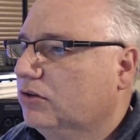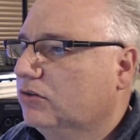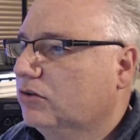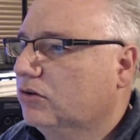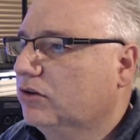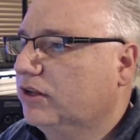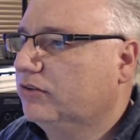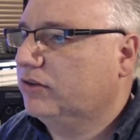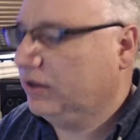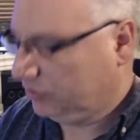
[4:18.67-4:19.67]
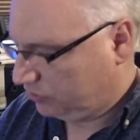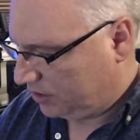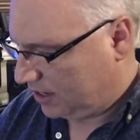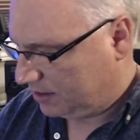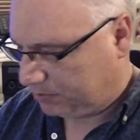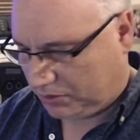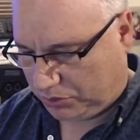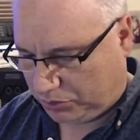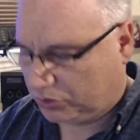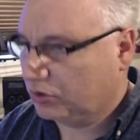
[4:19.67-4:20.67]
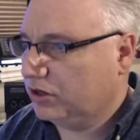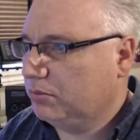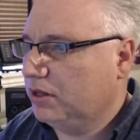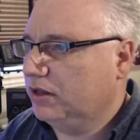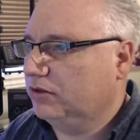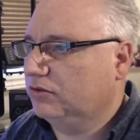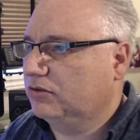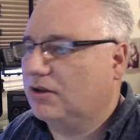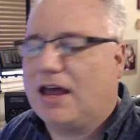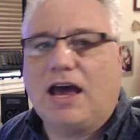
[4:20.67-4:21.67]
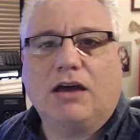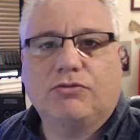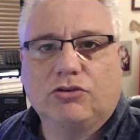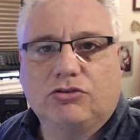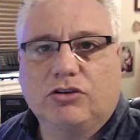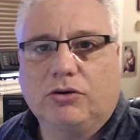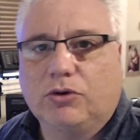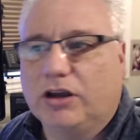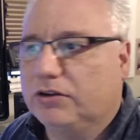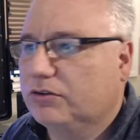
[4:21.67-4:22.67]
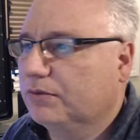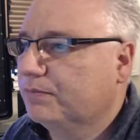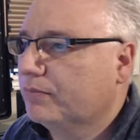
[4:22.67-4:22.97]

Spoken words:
So let's say it's going to happen 30 minutes after sunrise.